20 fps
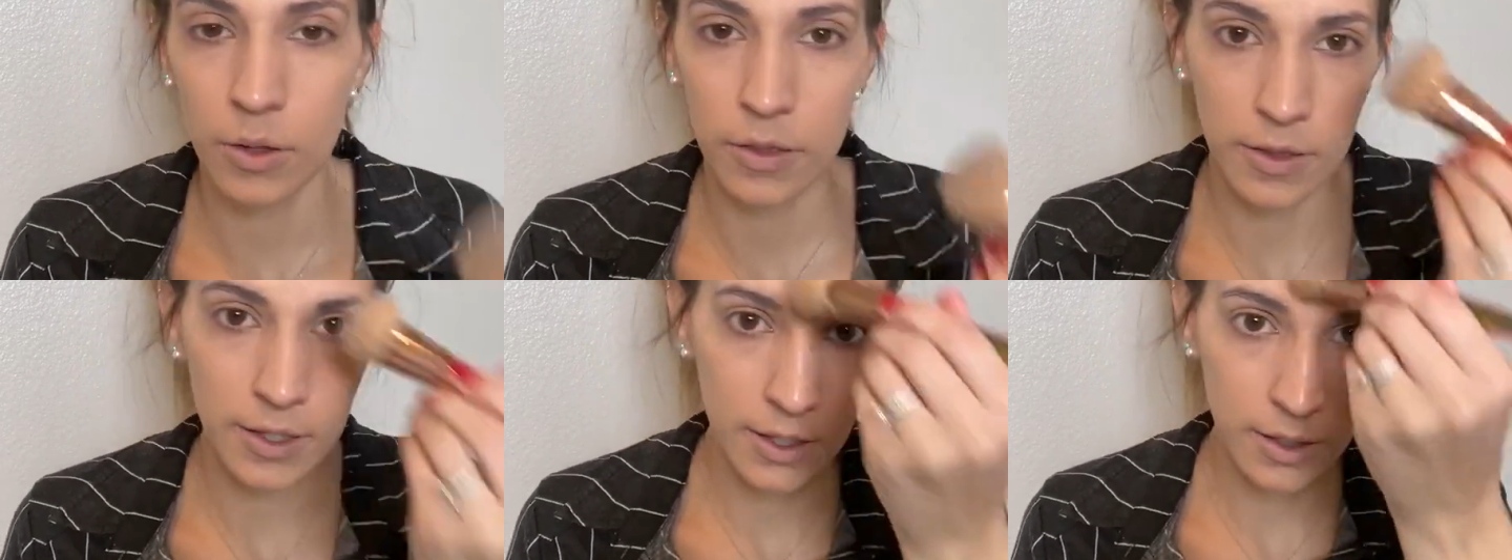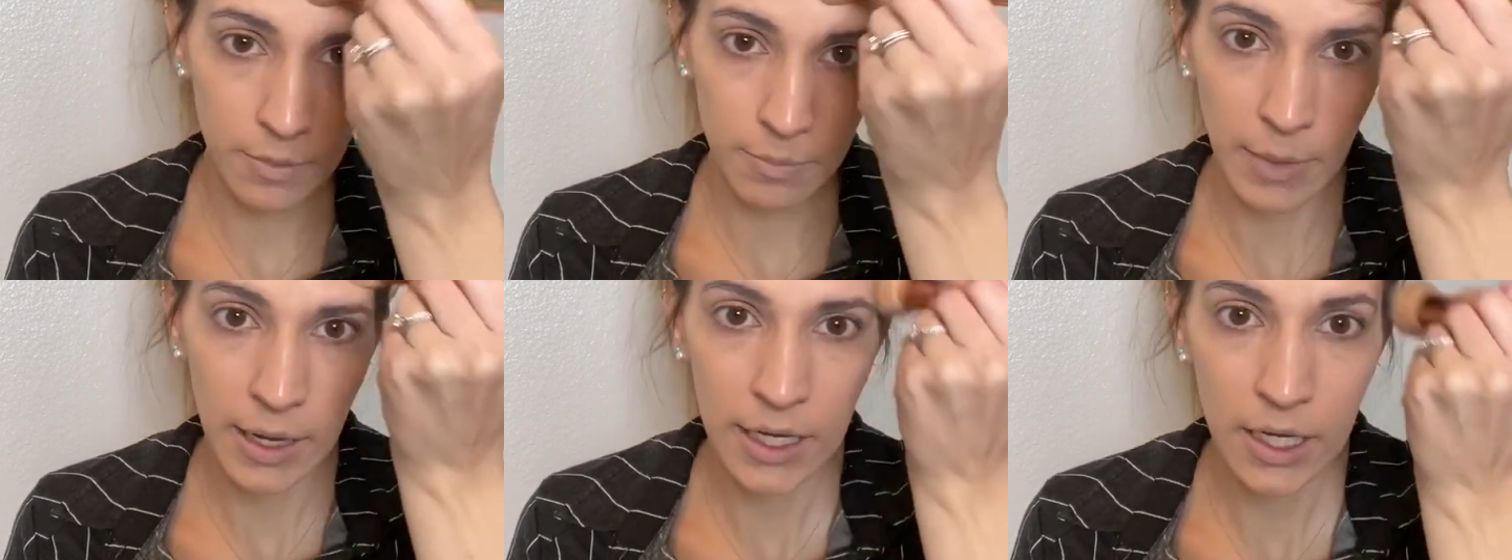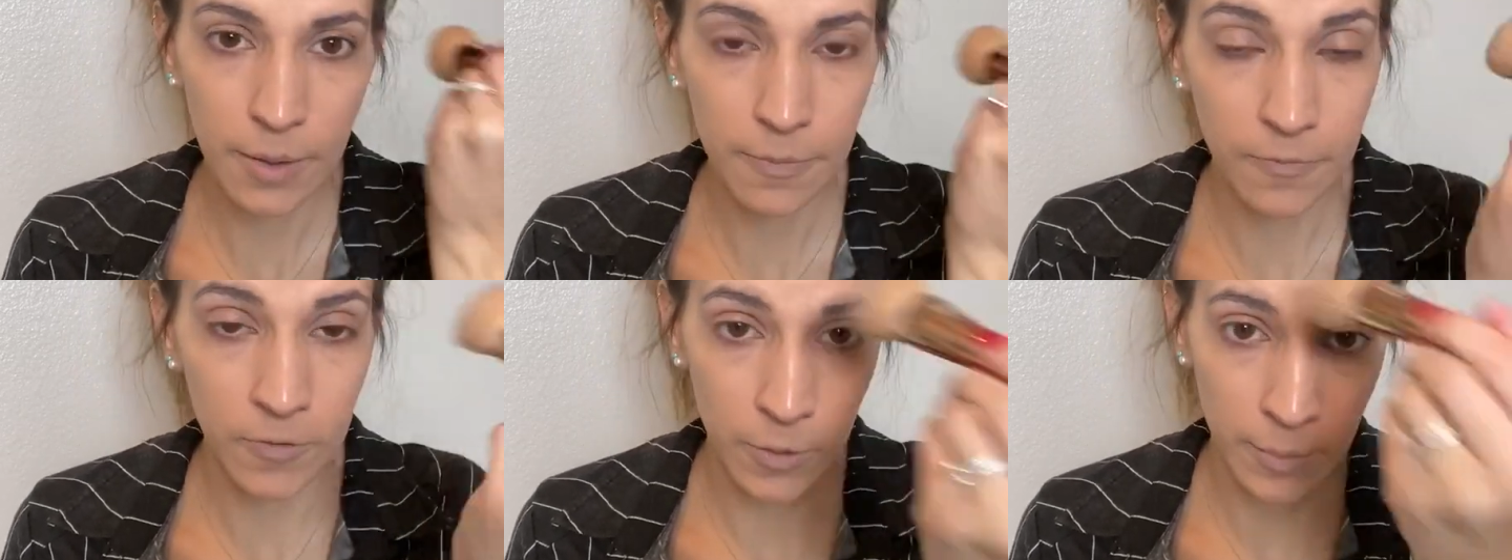the
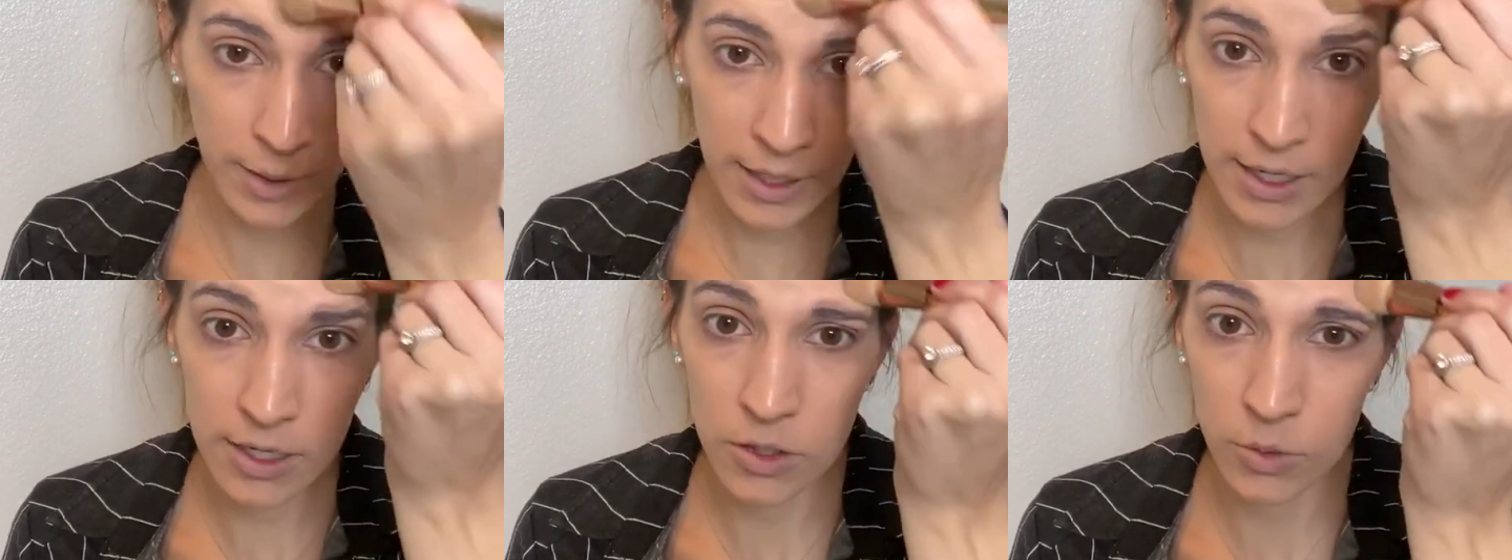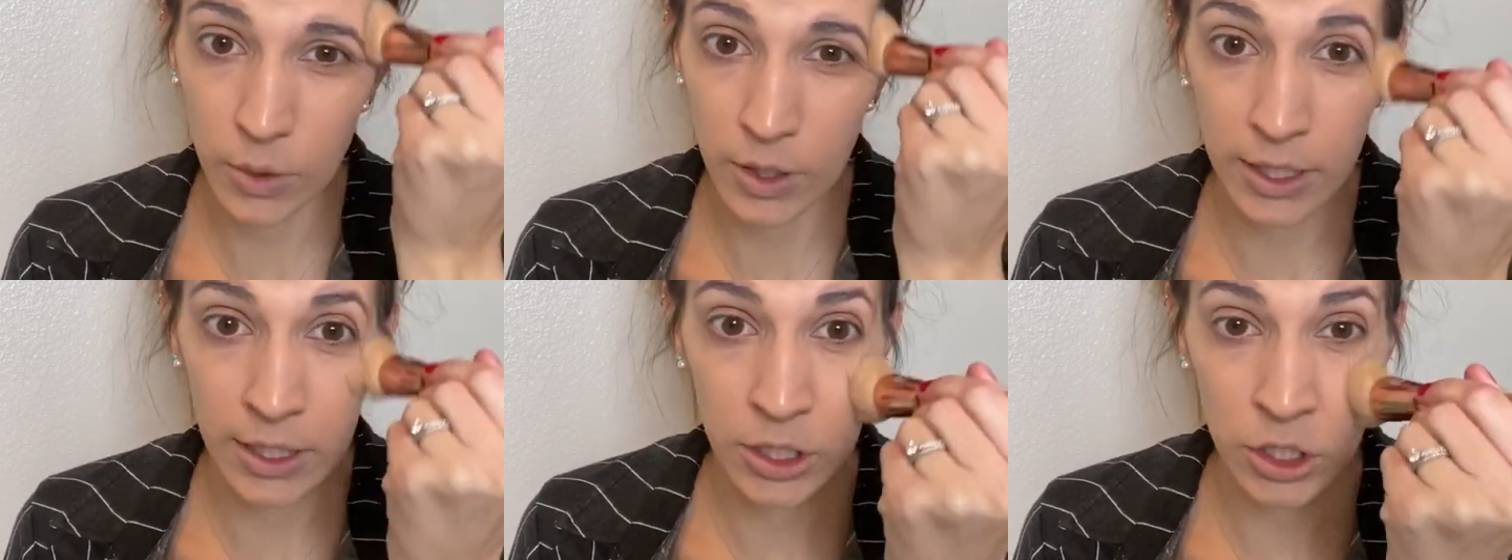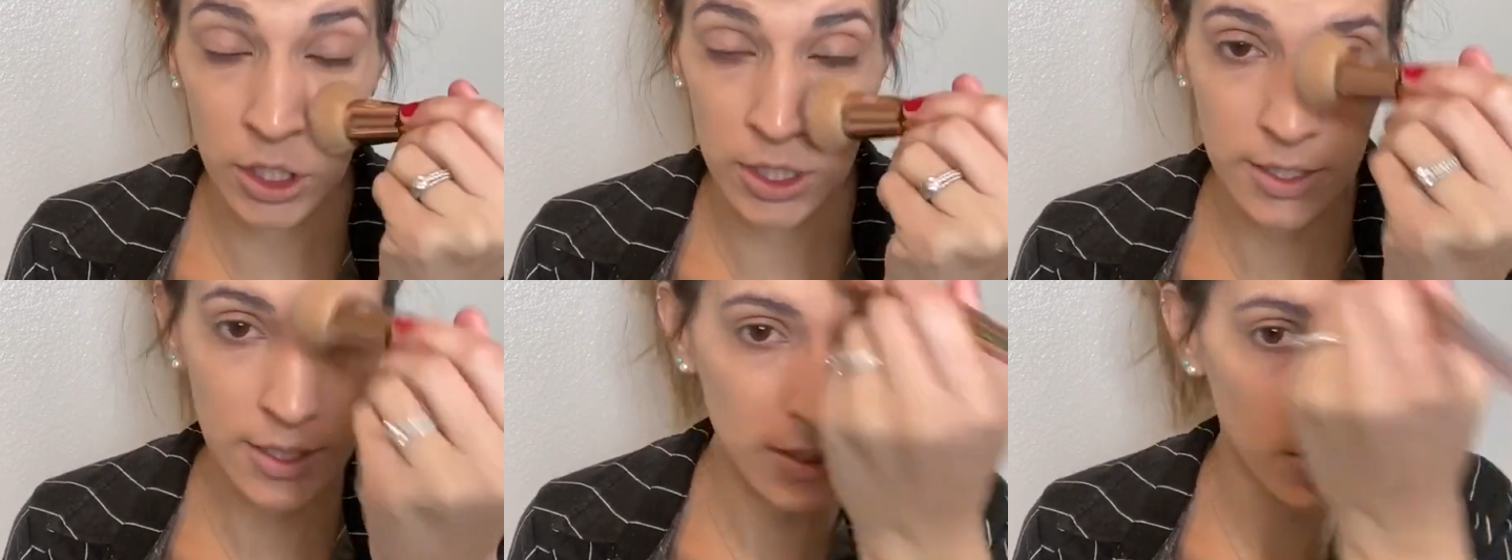makeup for me is working
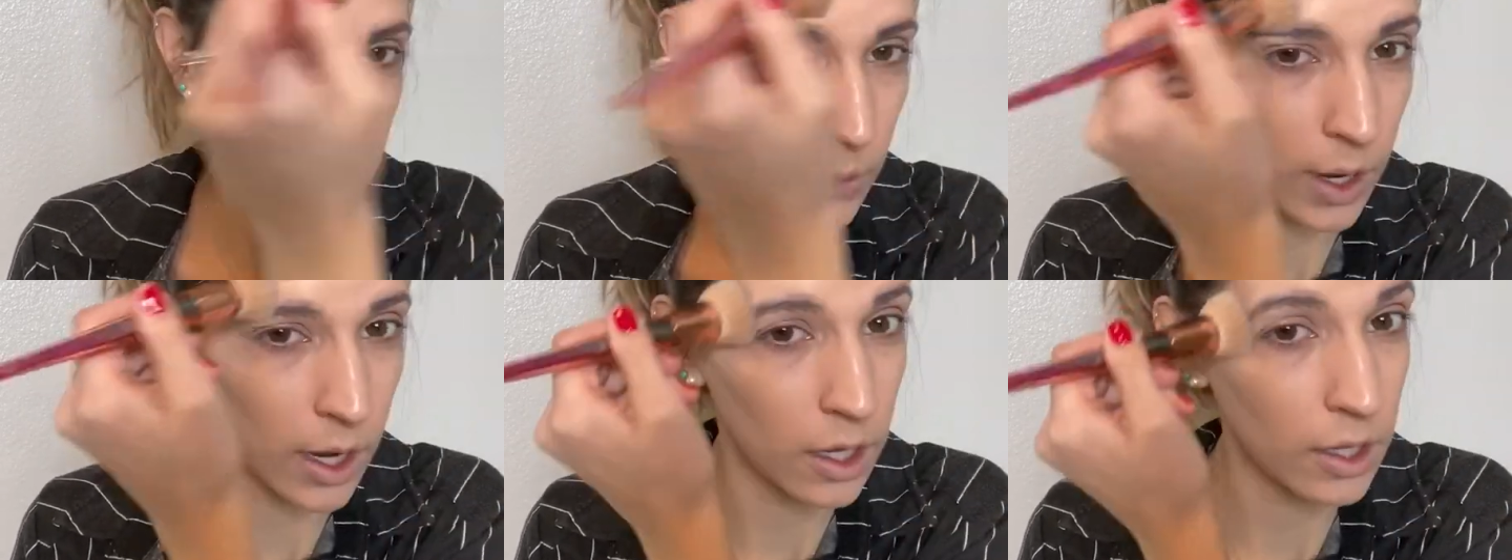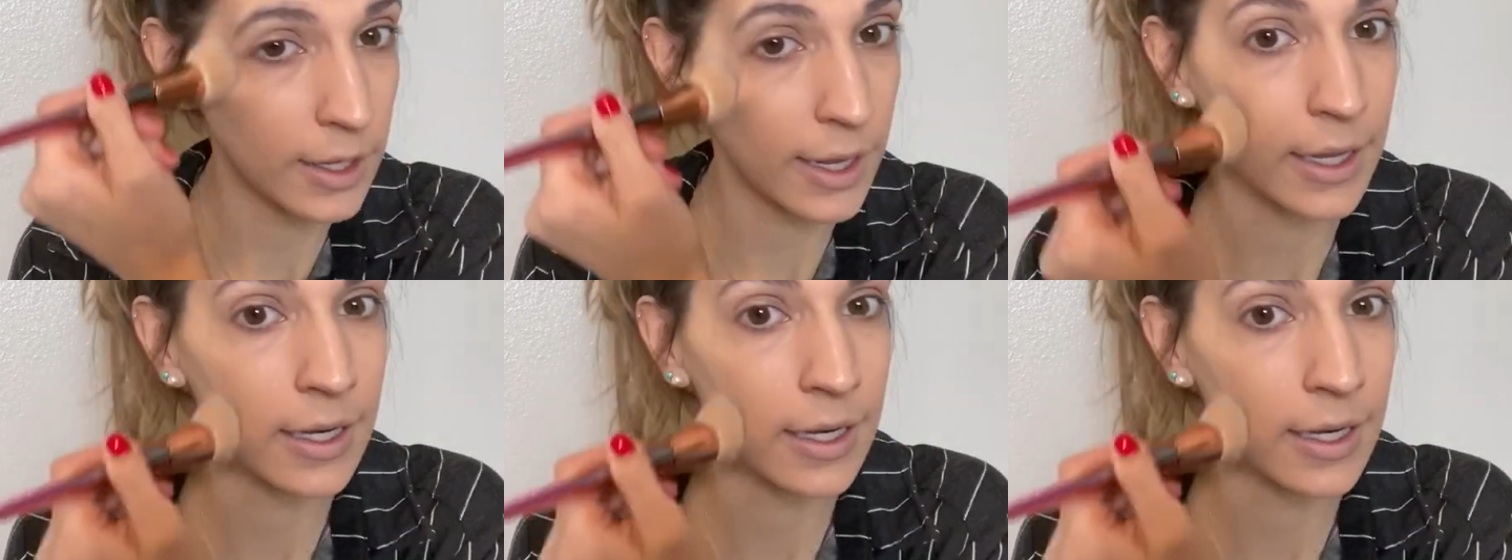just as well,